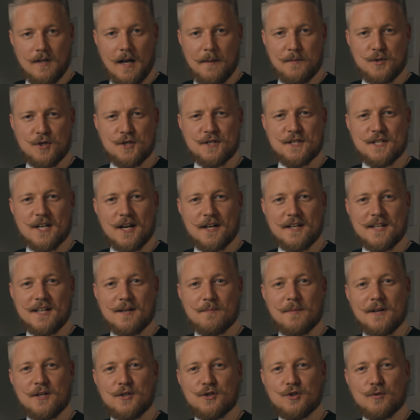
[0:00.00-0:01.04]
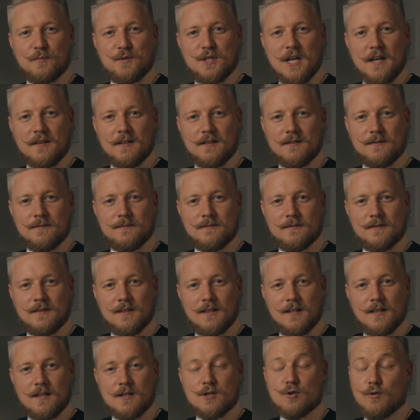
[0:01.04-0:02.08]
I'm just starting my YouTube channel,
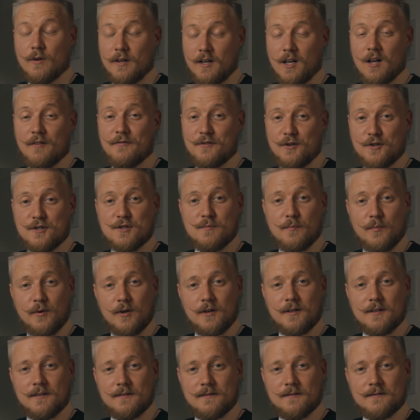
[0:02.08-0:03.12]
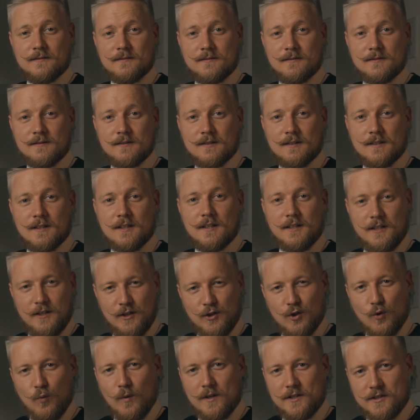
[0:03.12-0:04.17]
so I'd love your support.
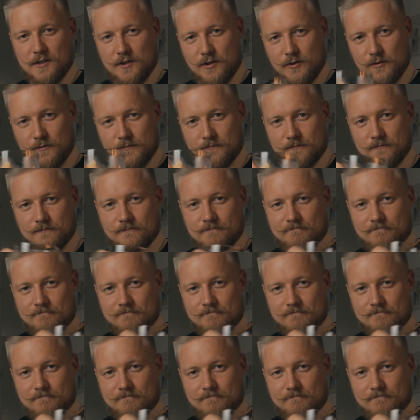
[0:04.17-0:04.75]
You know what to do.